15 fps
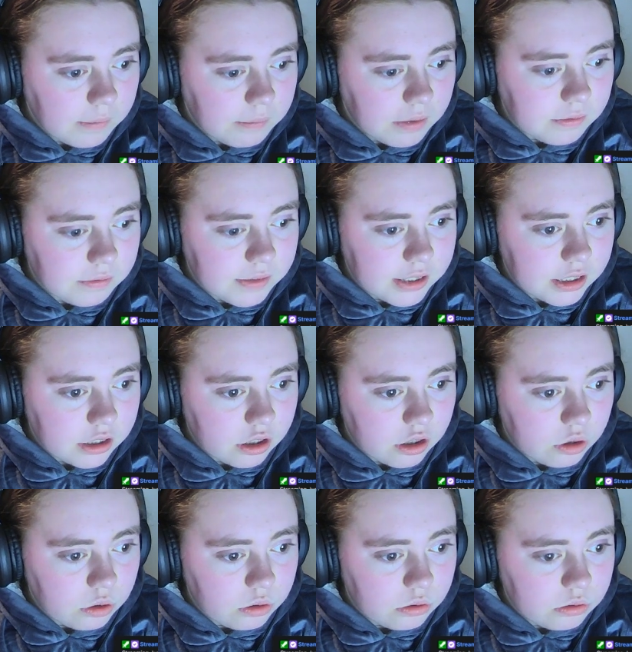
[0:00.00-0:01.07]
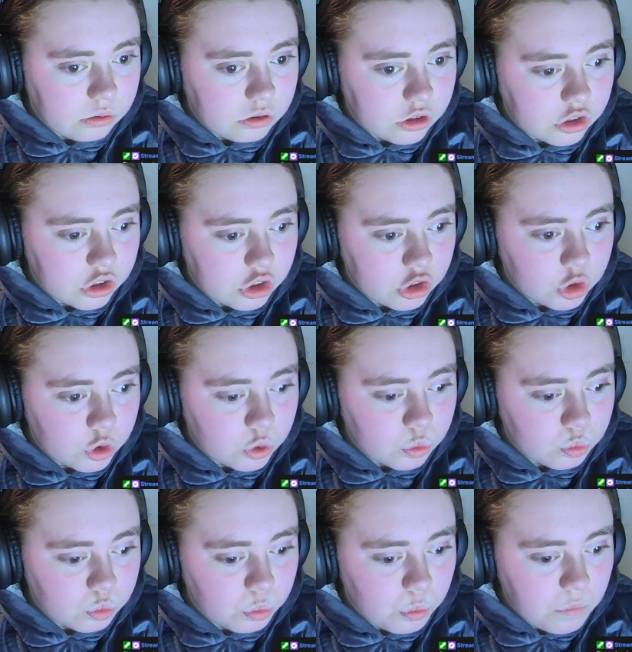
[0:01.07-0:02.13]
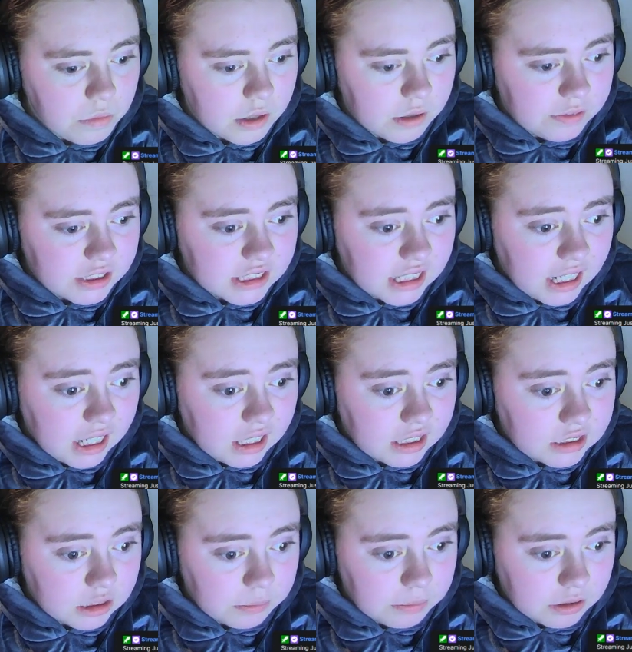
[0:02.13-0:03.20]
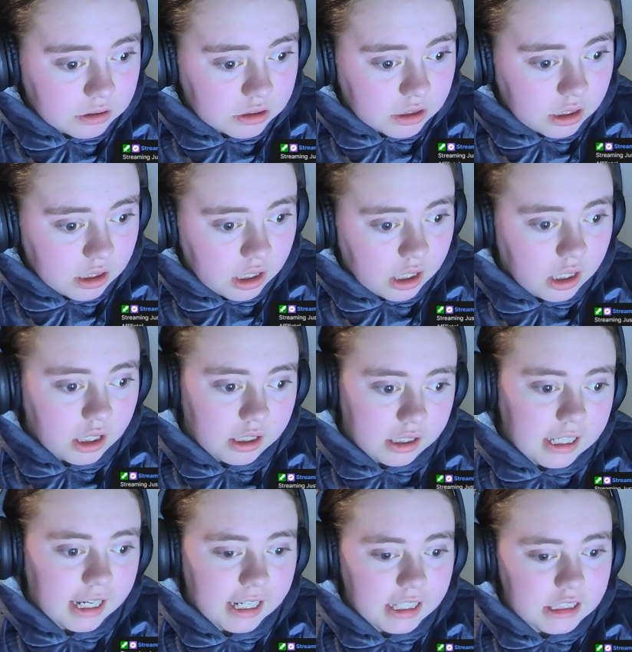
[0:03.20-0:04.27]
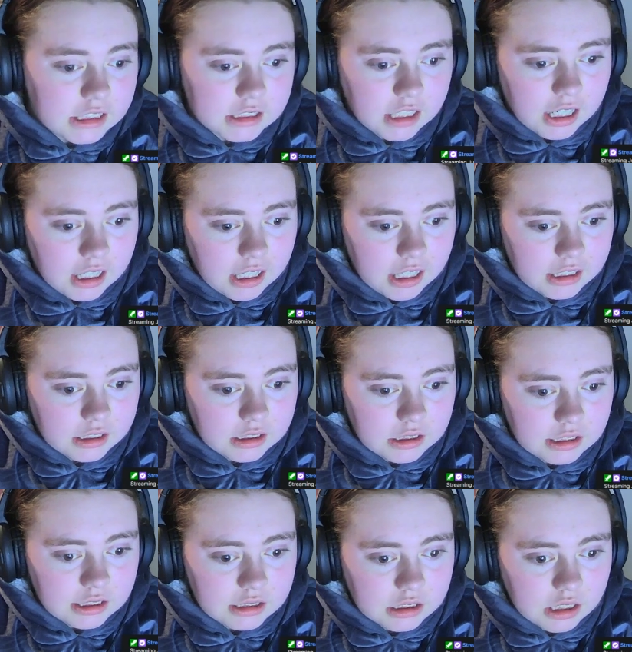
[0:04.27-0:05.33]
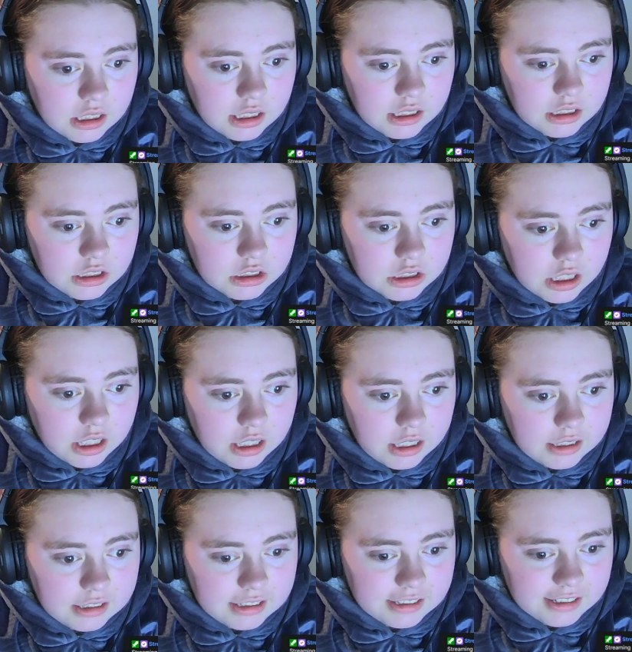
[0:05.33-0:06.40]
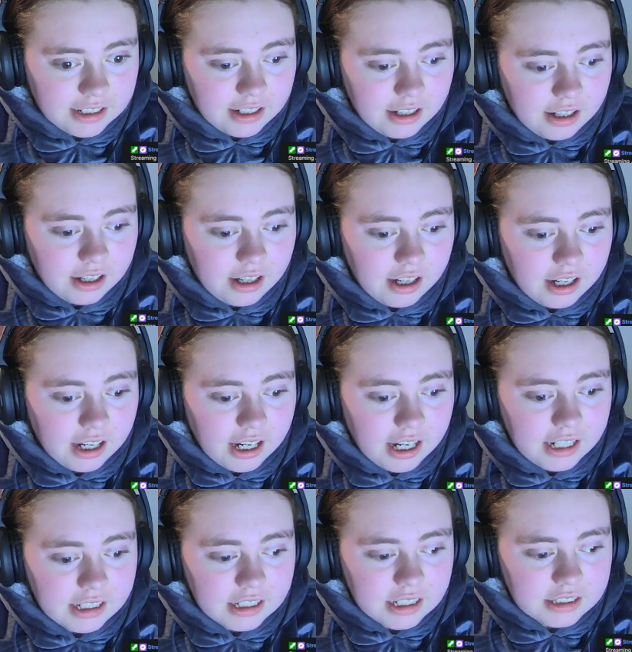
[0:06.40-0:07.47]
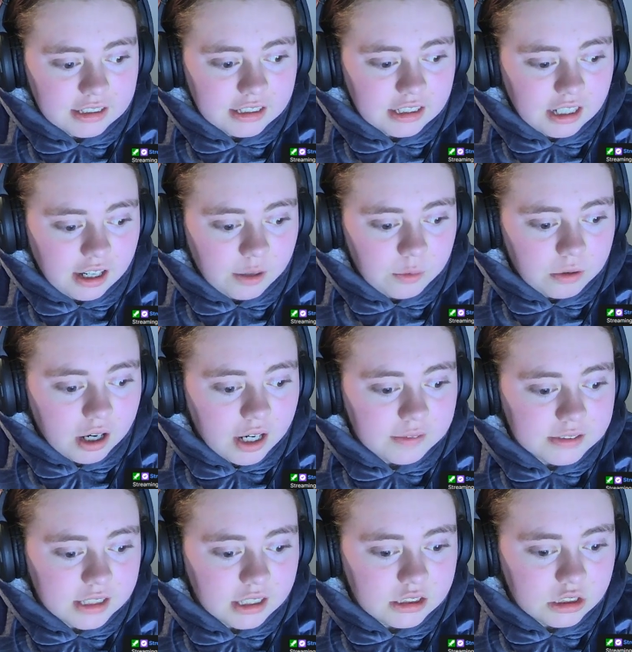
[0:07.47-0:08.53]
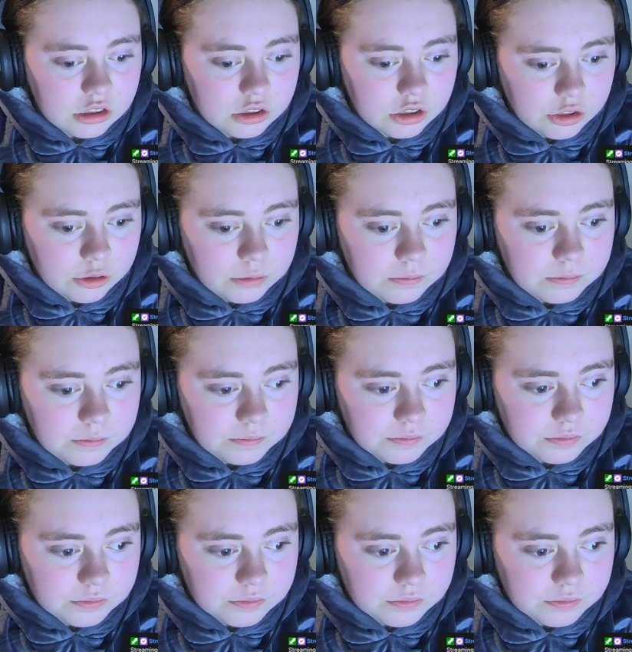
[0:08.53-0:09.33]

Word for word: Um, videos, recent highlights and uploads. Yeah, it is a highlight. It is it is highlighted. And I think what I've started to do